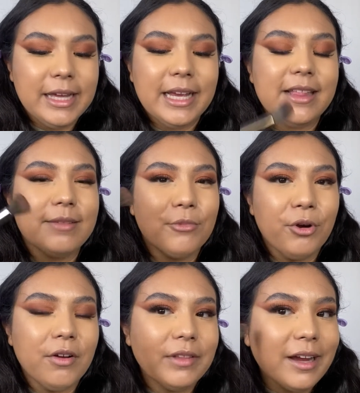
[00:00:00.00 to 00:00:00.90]
It's
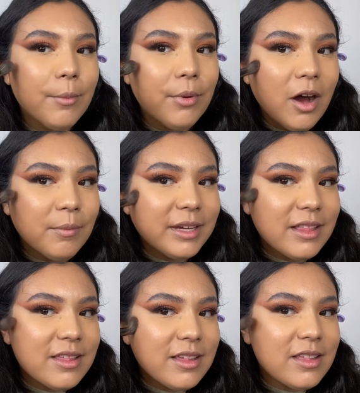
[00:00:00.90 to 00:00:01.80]
more of like a balm
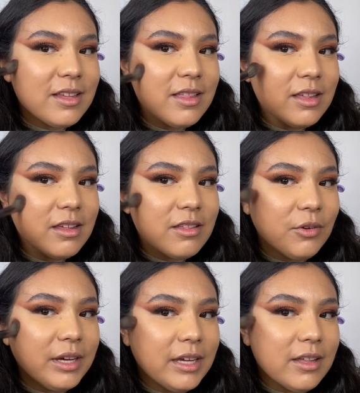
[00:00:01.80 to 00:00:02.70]
consistency, so
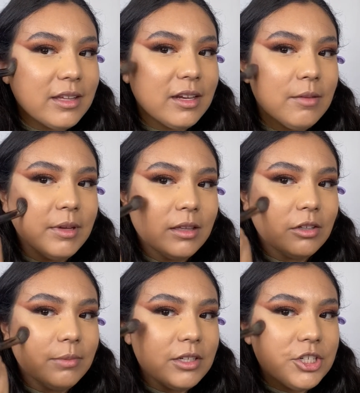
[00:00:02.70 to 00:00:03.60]
it is going to be a little
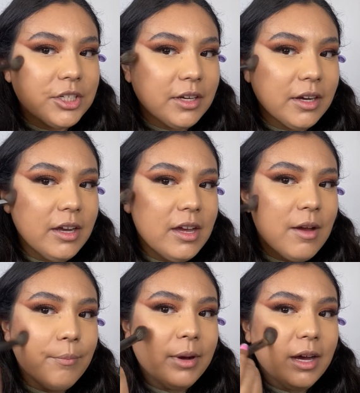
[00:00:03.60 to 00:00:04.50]
bit sheer,
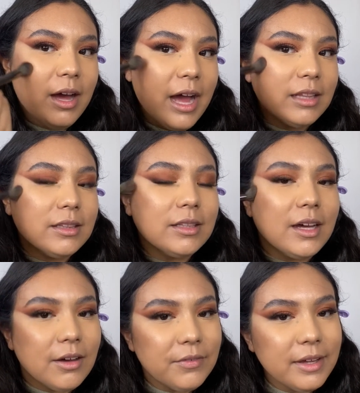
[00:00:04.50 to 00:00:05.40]
but I
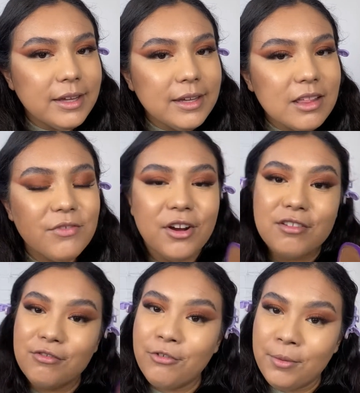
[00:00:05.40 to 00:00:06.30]
love it. As far as
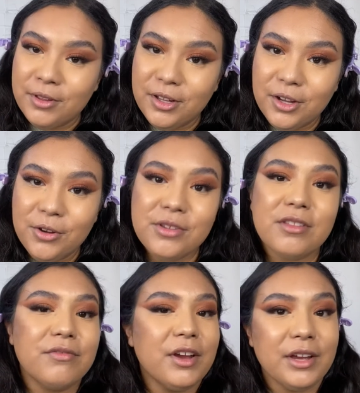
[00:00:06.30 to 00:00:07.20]
the formula goes, it's
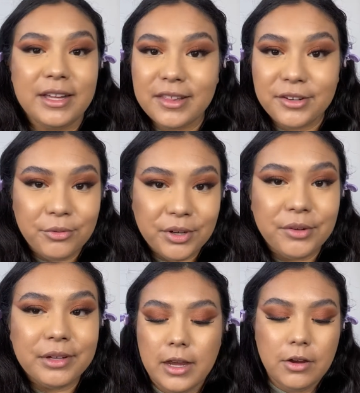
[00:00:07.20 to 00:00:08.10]
very easy to work
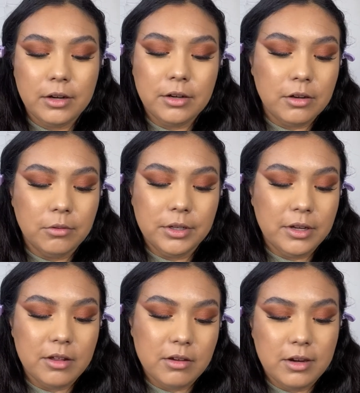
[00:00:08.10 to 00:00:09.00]
with. I already know what you
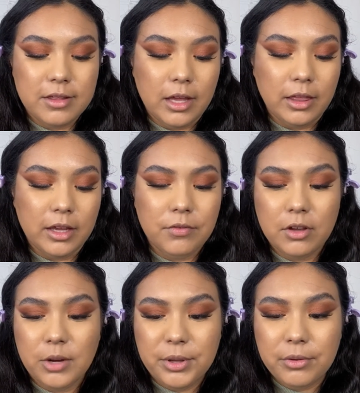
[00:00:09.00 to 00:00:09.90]
guys are going to say, like, if you're
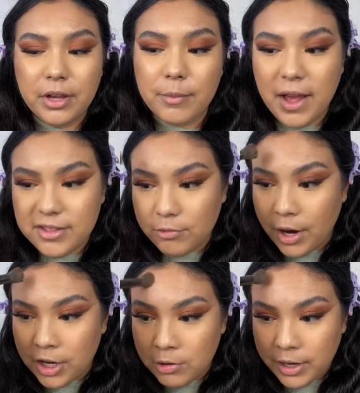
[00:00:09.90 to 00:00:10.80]
going to be wearing a mask, why are
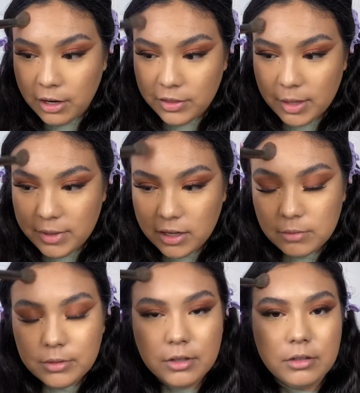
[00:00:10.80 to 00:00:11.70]
you wearing all that
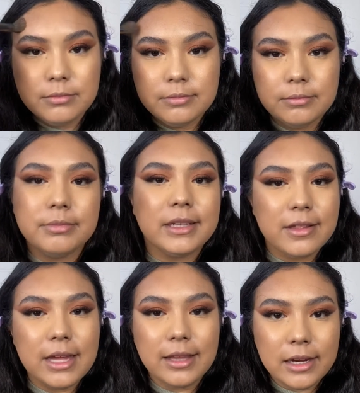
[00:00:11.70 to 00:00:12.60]
makeup, girl? Because
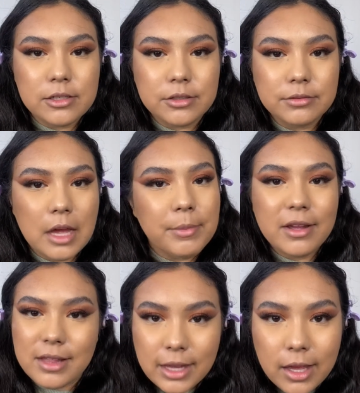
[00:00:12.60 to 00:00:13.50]
I like to and
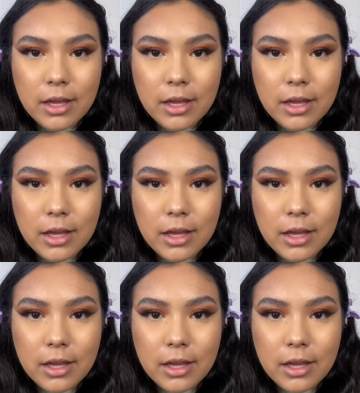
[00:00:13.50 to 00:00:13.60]
because I can.